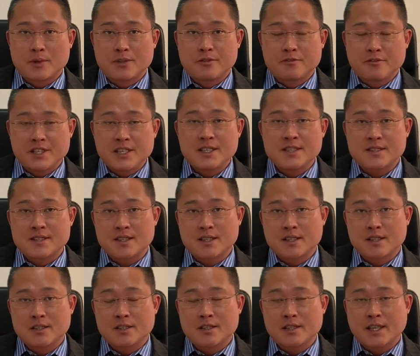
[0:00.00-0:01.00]

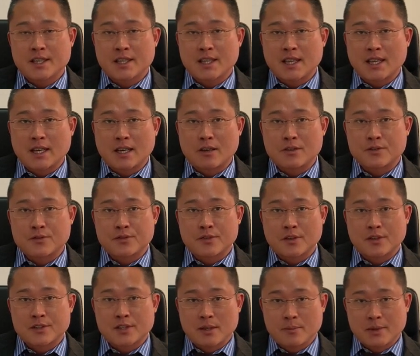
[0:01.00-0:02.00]
reason that allows
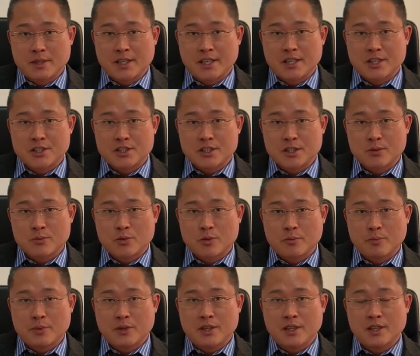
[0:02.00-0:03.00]
for termination
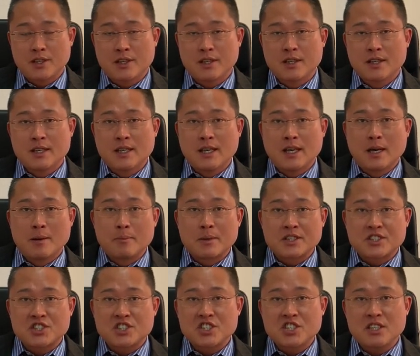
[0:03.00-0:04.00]
would be a
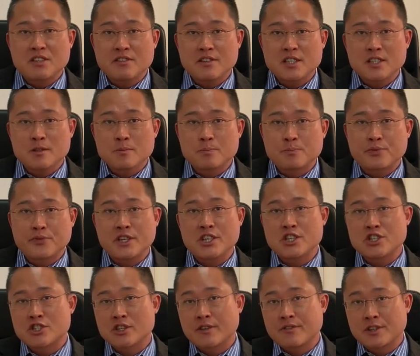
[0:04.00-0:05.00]
material
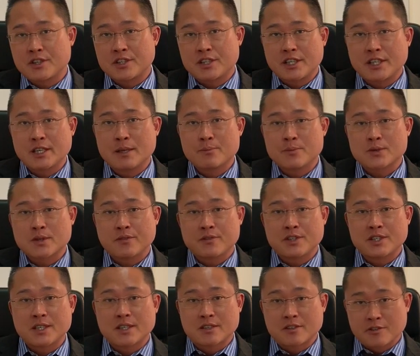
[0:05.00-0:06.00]
breach of the terms of
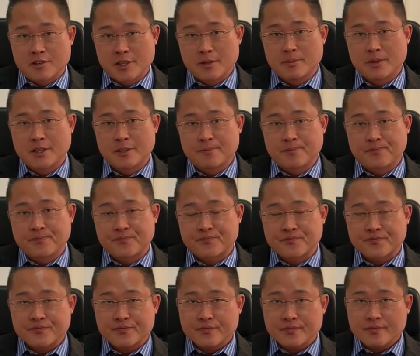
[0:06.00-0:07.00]
the agreement.
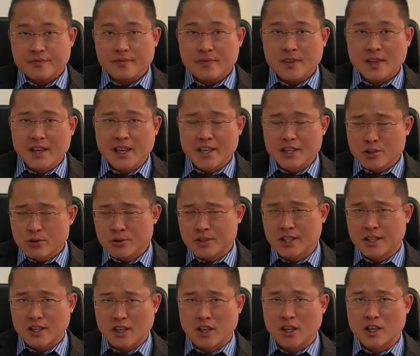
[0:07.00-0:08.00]
And
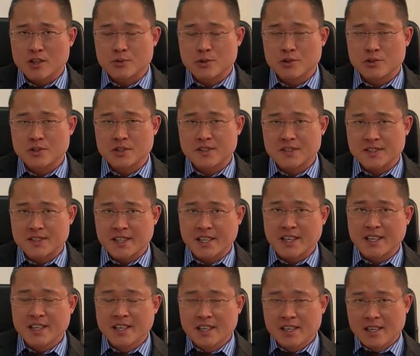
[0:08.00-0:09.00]
the clause will usually
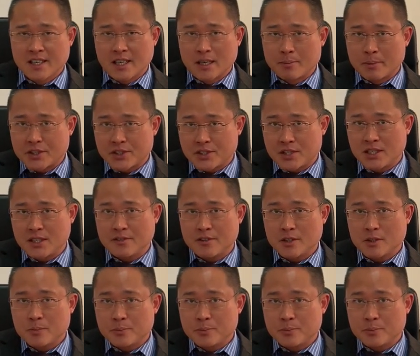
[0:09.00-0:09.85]
state a material